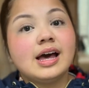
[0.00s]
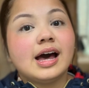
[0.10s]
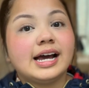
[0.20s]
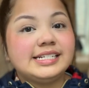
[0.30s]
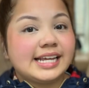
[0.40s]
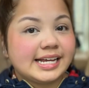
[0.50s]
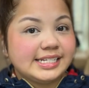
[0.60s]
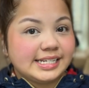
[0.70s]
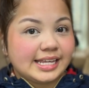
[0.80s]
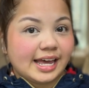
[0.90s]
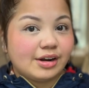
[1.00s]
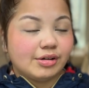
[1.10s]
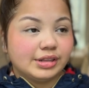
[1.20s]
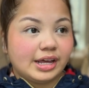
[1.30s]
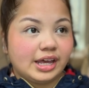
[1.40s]
I tend to get
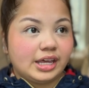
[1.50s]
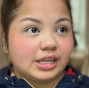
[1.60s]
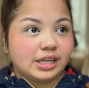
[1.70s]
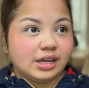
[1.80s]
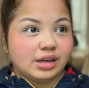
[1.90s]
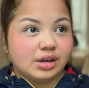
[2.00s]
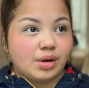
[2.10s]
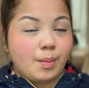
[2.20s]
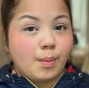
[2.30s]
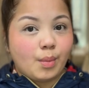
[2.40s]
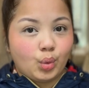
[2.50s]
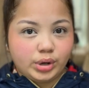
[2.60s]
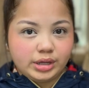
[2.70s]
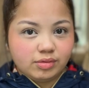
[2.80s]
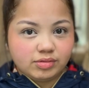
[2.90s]
on like
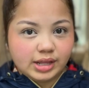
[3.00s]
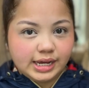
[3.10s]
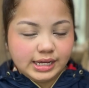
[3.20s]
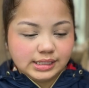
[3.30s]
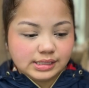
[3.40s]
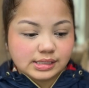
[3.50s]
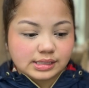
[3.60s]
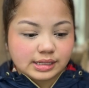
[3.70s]
morning flights,